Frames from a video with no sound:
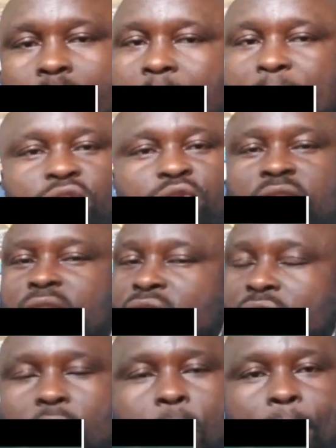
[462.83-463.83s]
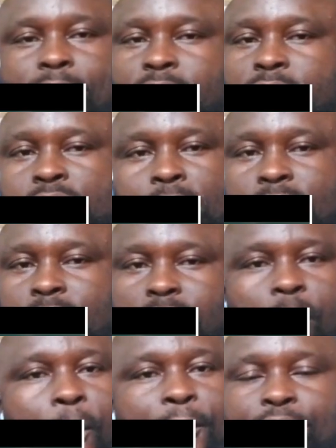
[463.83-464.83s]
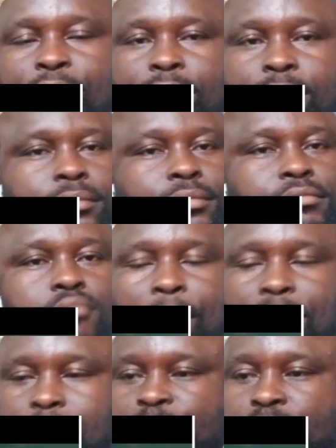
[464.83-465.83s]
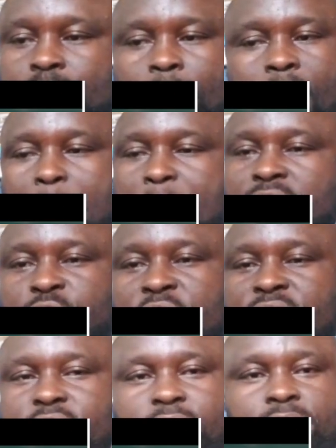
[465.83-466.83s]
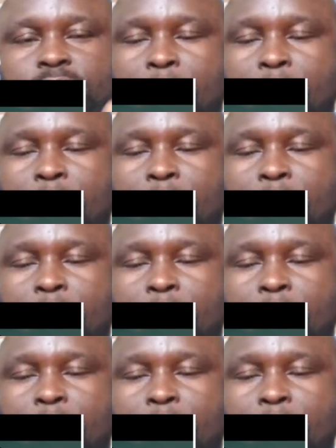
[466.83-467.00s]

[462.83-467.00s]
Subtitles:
enjoying the flow. I'm enjoying it.